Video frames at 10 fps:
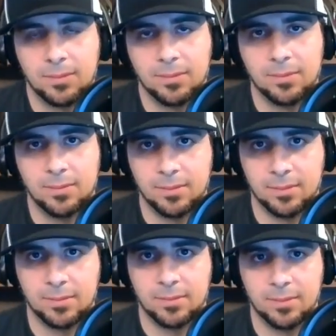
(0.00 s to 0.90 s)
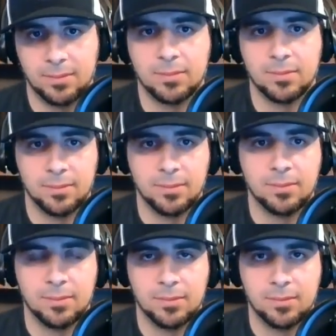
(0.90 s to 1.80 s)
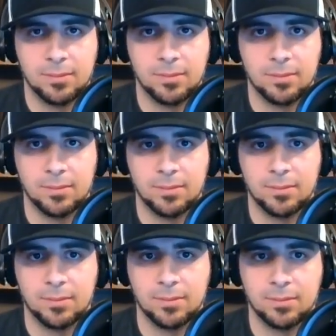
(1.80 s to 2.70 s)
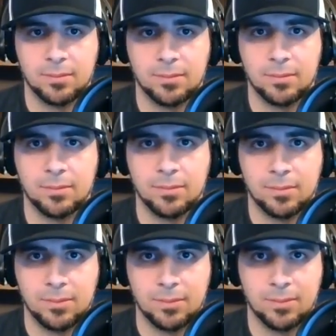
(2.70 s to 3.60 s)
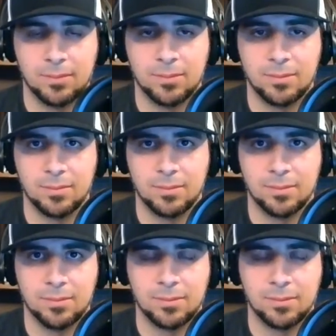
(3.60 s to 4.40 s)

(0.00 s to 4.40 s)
The person shown says nothing.